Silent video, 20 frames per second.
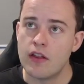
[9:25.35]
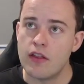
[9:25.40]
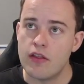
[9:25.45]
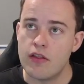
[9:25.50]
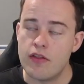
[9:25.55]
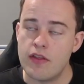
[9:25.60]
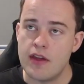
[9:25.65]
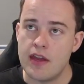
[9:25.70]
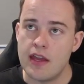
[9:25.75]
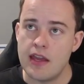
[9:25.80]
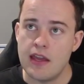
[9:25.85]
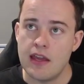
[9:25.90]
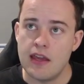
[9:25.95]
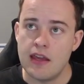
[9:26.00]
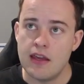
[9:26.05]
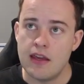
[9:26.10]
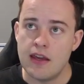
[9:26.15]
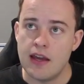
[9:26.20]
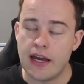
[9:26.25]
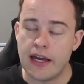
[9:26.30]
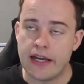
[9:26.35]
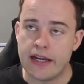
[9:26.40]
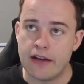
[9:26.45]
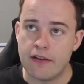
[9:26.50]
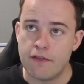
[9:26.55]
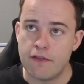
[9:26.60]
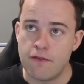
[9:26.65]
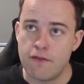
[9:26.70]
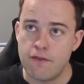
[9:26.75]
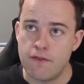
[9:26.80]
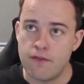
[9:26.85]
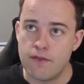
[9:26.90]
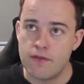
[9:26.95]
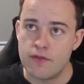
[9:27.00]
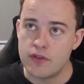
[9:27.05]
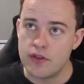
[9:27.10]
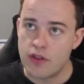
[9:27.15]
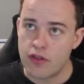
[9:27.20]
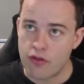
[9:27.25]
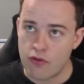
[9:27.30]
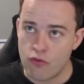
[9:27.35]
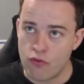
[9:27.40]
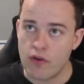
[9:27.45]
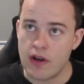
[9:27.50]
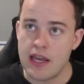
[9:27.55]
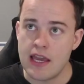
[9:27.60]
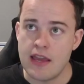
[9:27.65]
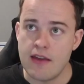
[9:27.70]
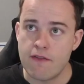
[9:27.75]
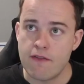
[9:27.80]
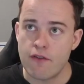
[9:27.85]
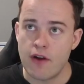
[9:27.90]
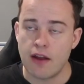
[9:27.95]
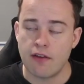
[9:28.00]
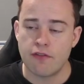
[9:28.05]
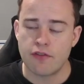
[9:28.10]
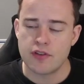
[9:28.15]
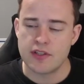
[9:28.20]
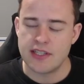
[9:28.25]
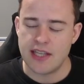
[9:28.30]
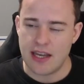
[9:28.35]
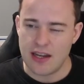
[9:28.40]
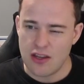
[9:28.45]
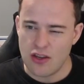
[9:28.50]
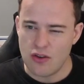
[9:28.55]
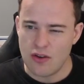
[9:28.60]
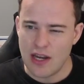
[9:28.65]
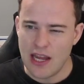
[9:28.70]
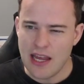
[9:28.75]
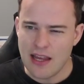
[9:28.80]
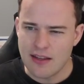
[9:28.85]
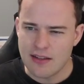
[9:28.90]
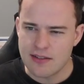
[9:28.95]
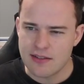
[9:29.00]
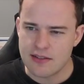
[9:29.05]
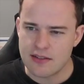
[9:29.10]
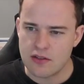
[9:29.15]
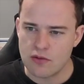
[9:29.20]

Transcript: the 3 Frank Frazetta uniques,